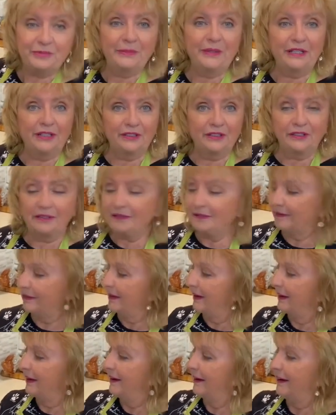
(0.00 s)
meal,
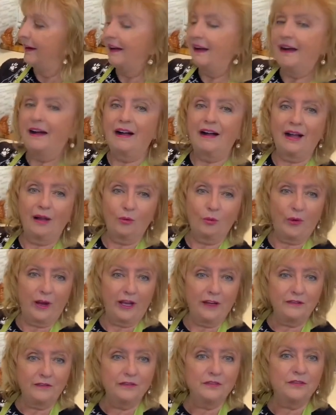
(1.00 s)
I
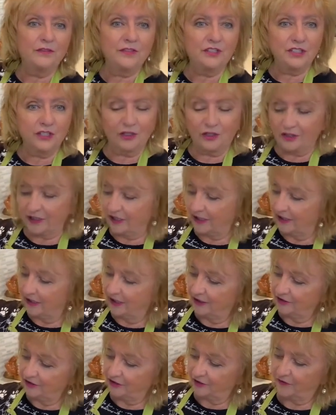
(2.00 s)
wait till it
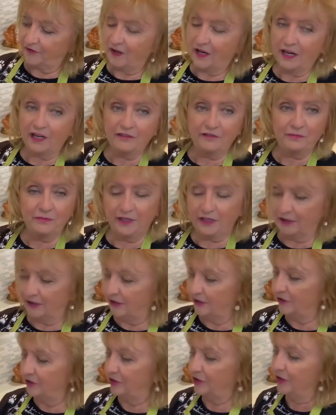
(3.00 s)
hits five
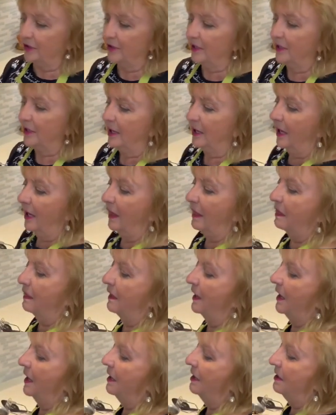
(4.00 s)
minutes, and
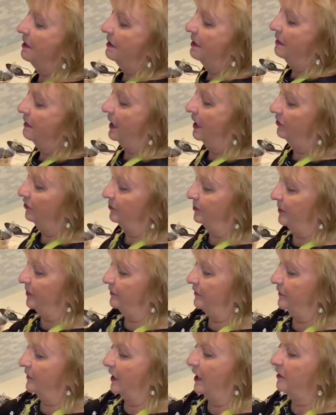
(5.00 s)
then that's
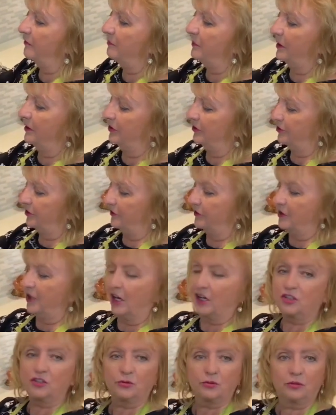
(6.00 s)
been five minutes of
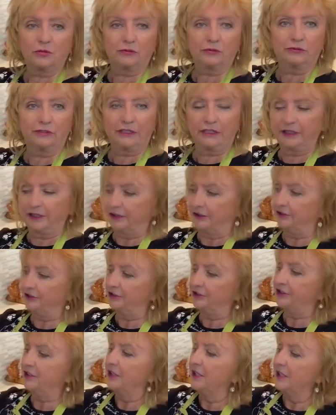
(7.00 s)
natural
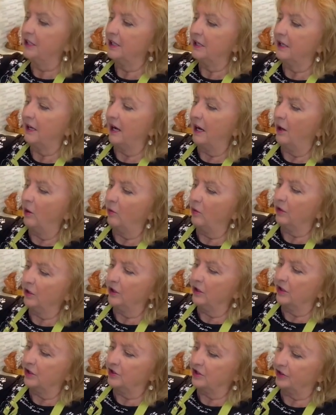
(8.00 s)
release. Now we're
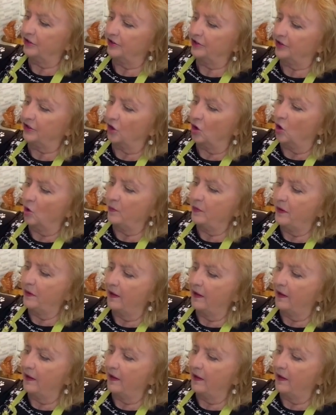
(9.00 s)
going to just open